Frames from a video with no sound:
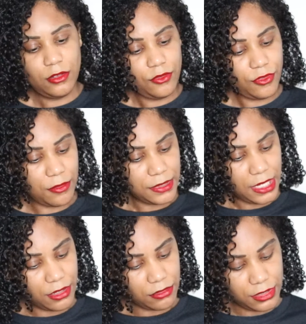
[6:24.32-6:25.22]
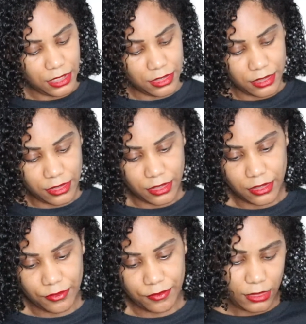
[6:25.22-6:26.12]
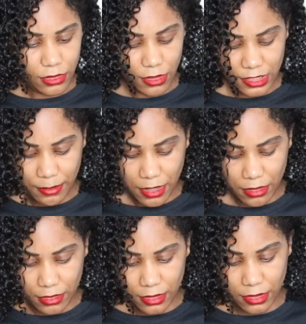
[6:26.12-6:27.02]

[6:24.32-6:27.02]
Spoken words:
from Tangle Teezer. It talks about